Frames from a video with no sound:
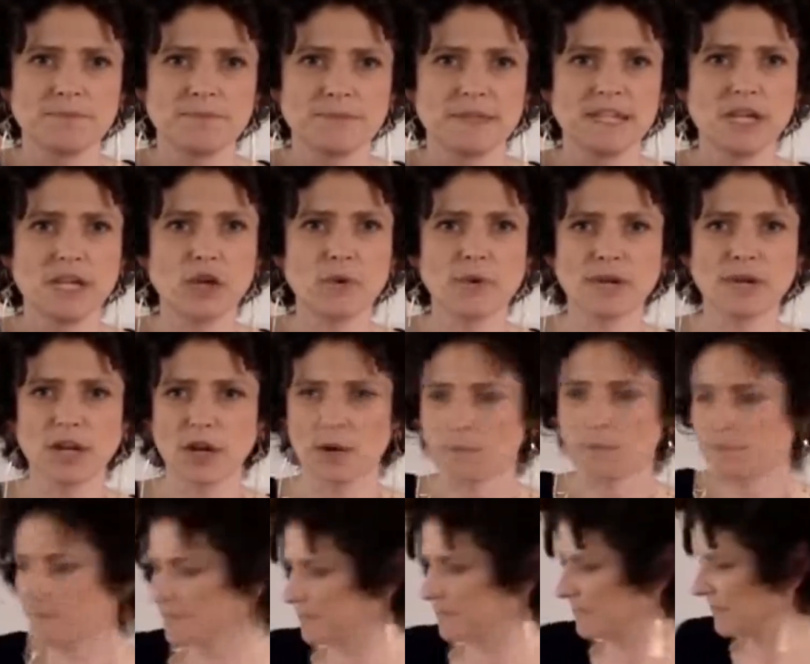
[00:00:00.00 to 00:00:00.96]
here we go.
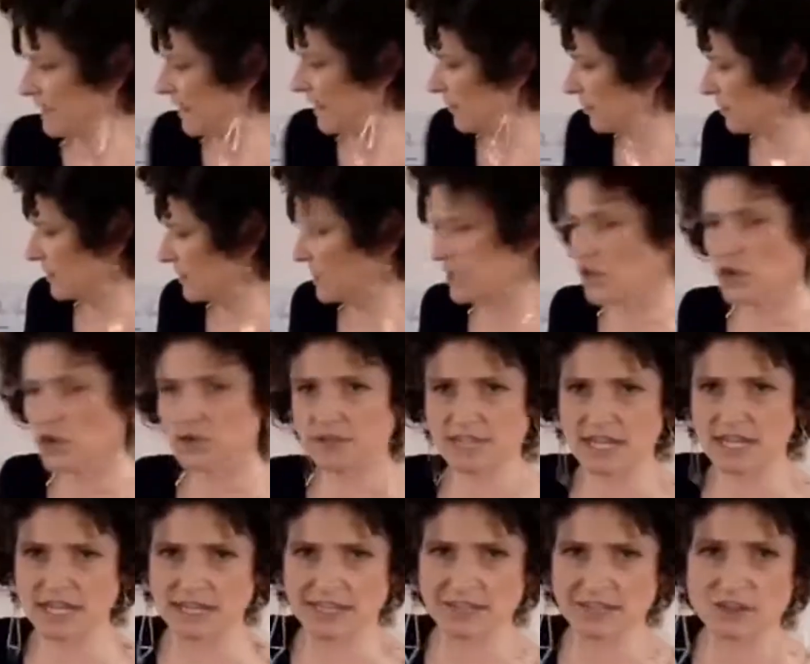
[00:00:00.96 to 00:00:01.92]
Everybody knows
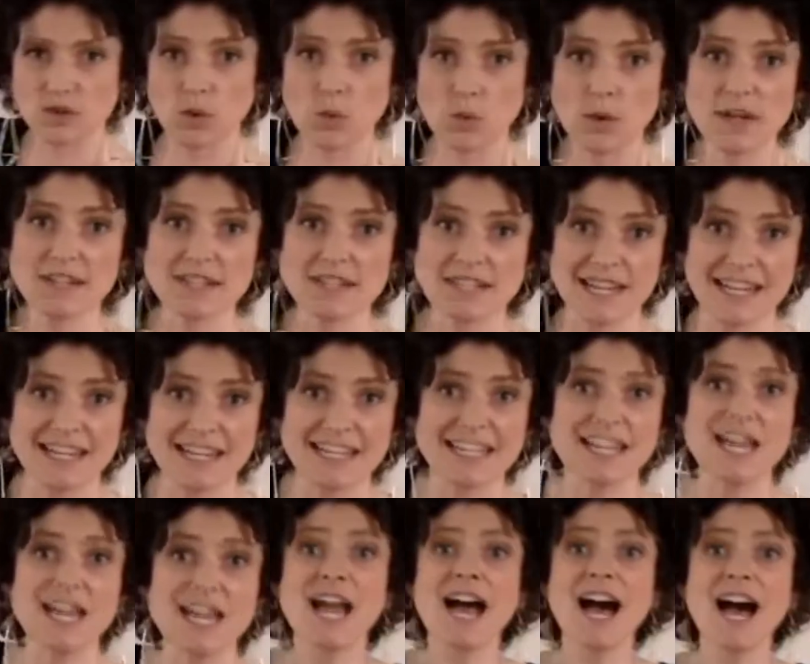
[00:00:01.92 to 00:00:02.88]
honey. So what is honey?
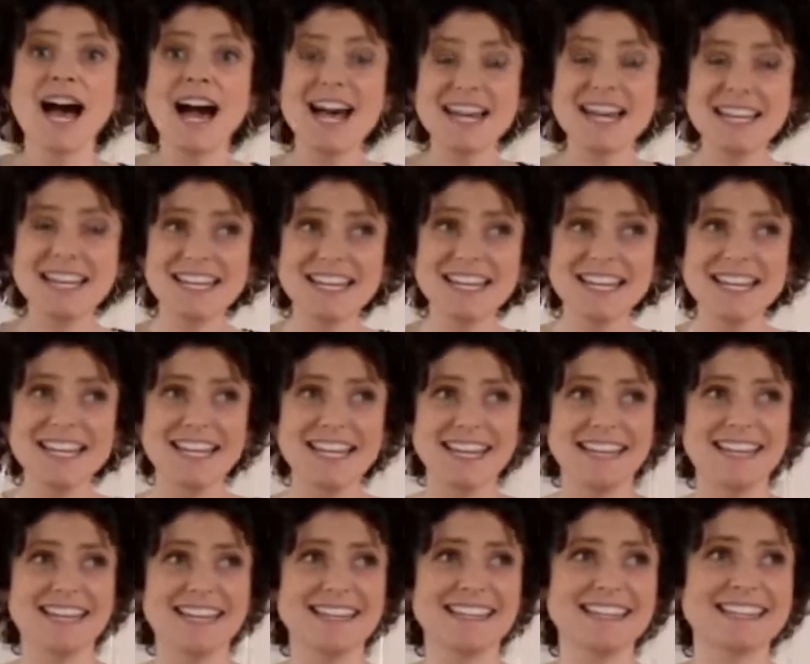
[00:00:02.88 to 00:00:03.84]
Honey
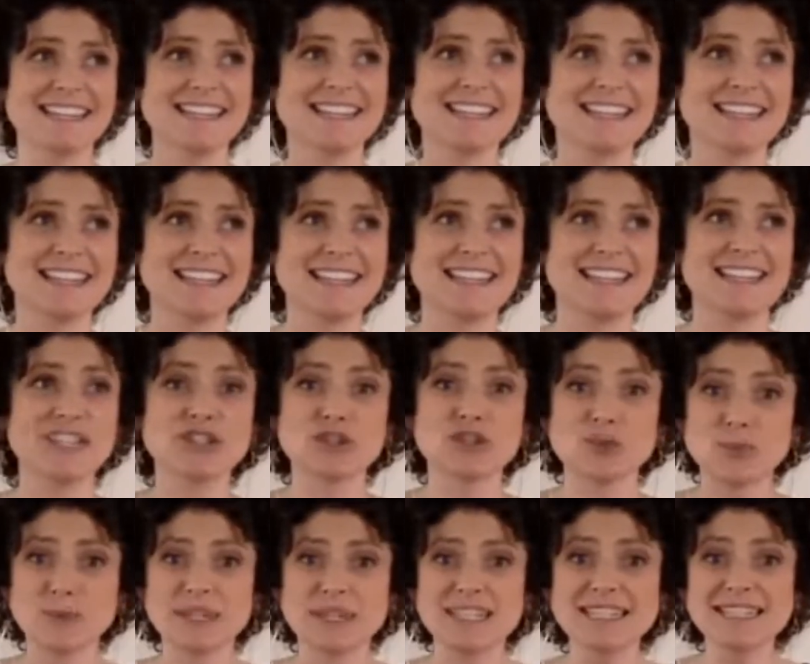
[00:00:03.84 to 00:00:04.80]
is the
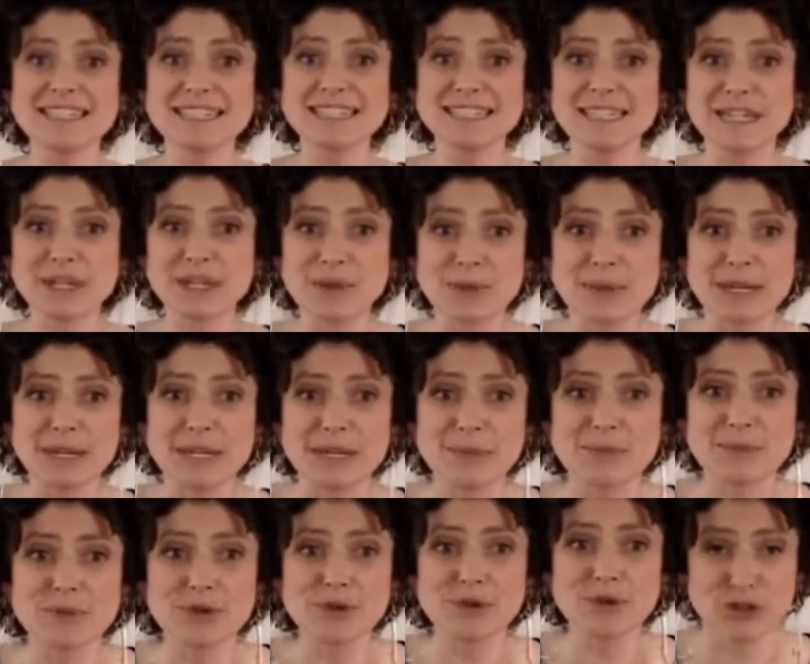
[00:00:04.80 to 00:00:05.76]
sweet liquid
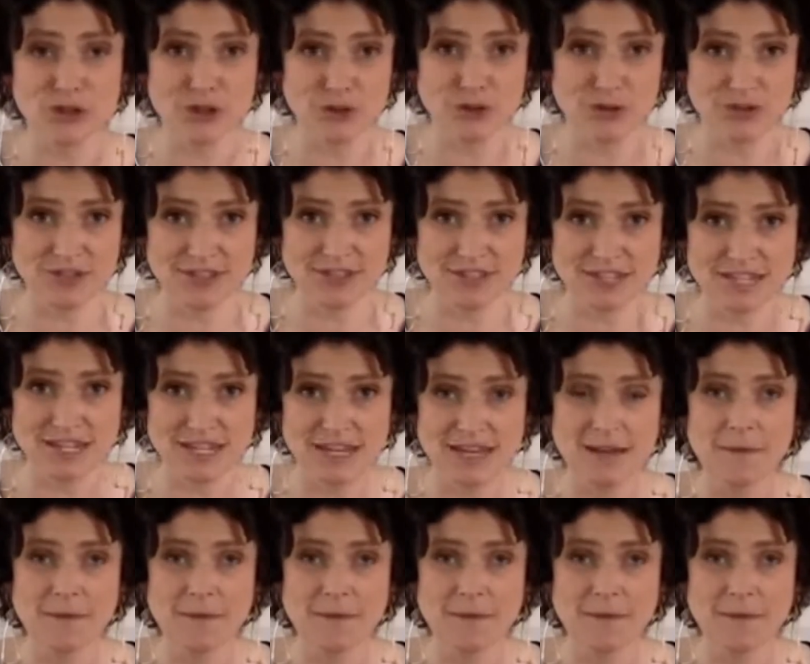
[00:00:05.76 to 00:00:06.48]
produced